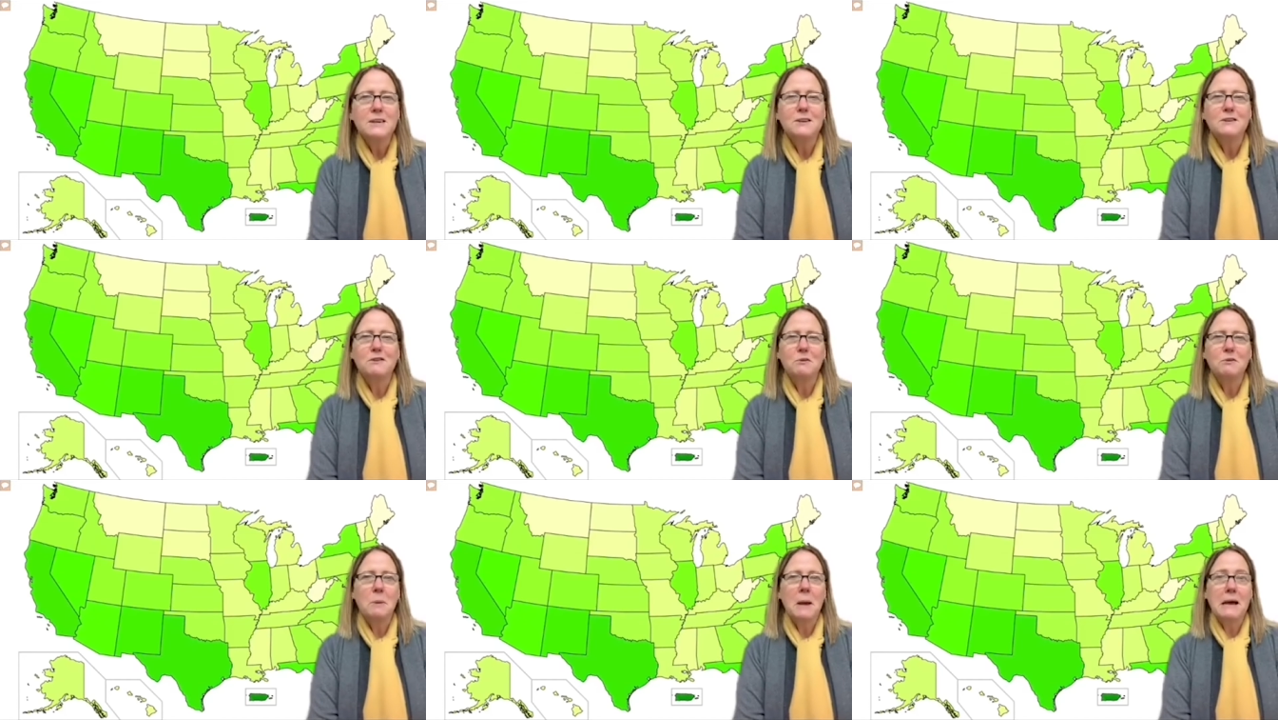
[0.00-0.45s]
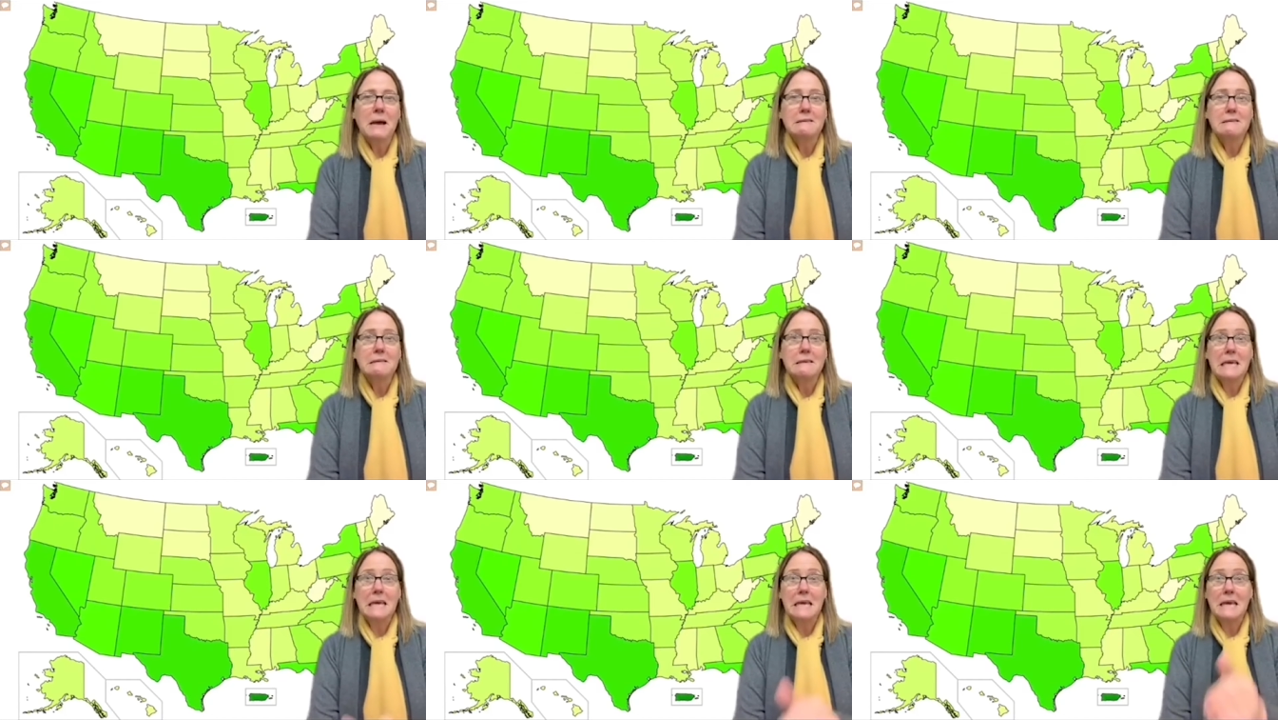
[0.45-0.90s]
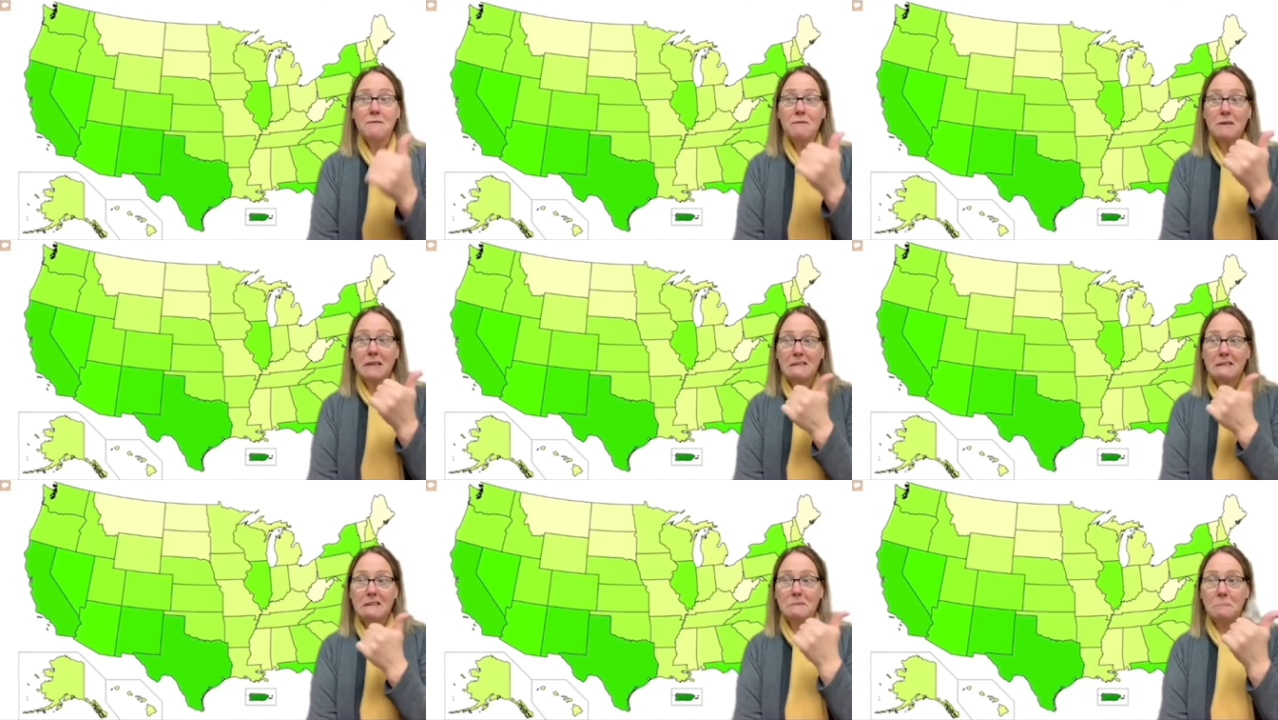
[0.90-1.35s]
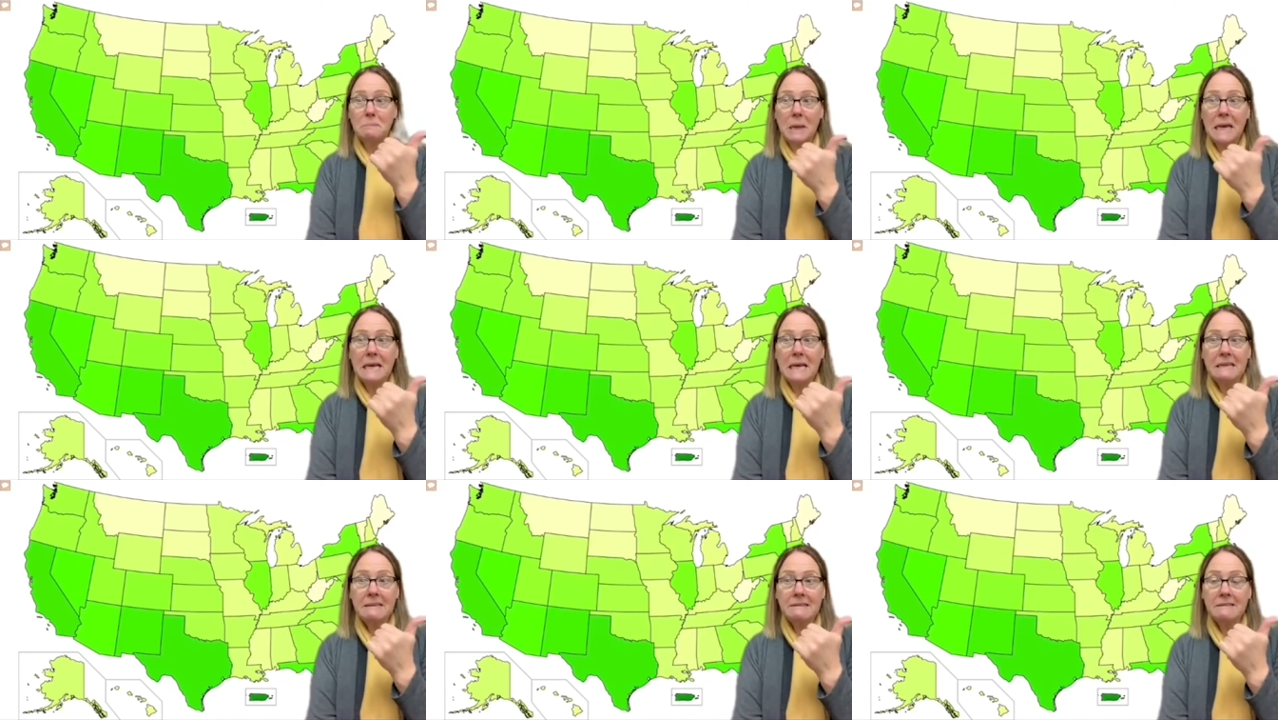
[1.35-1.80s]
surpassing even
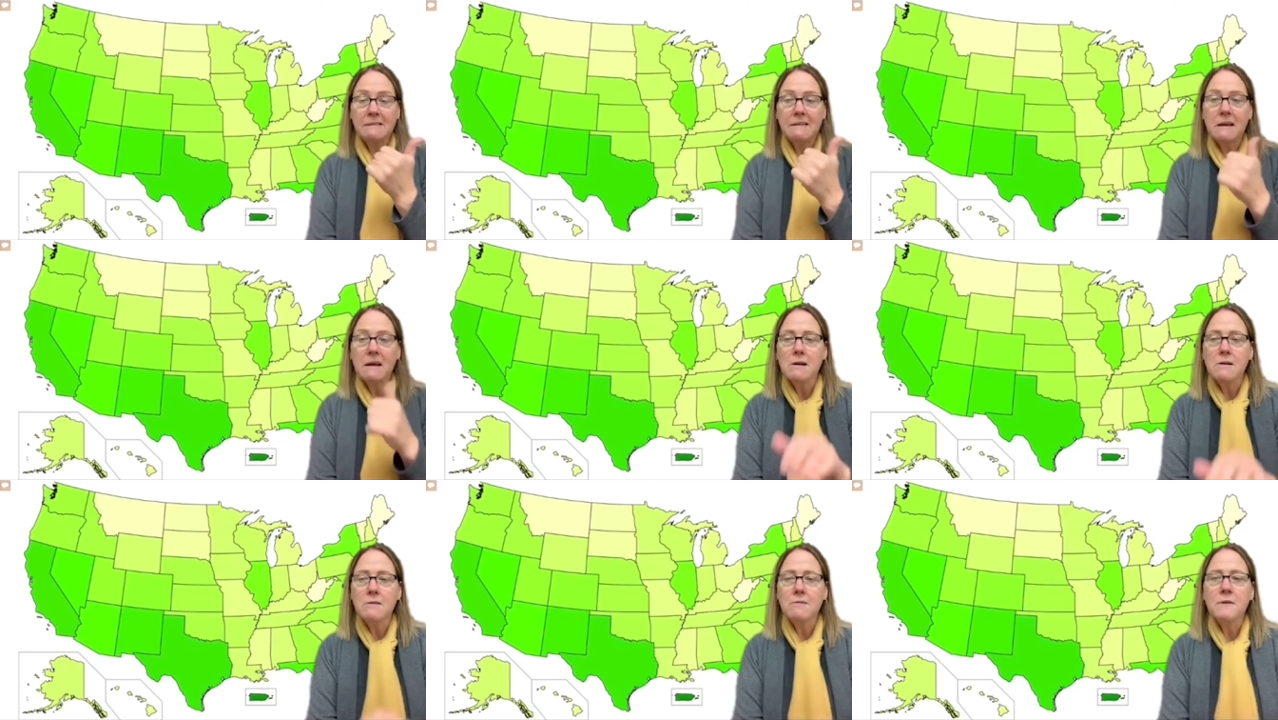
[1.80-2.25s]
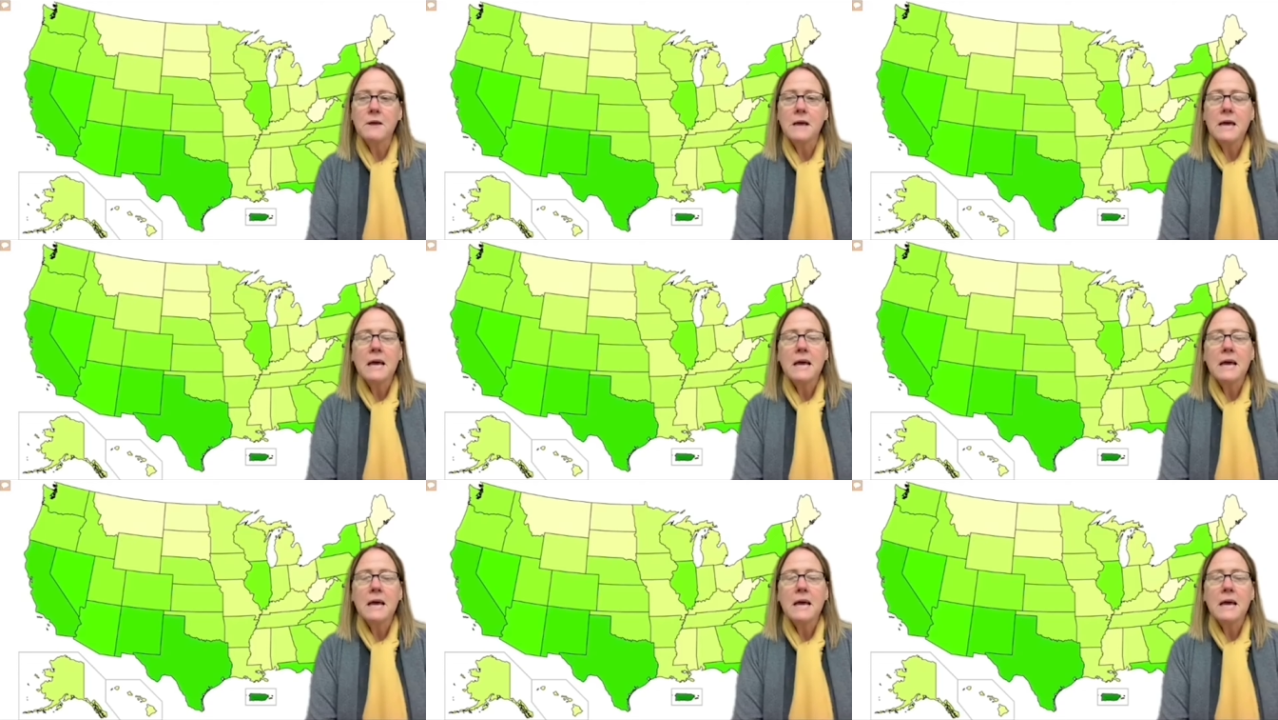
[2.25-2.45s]
Spain itself?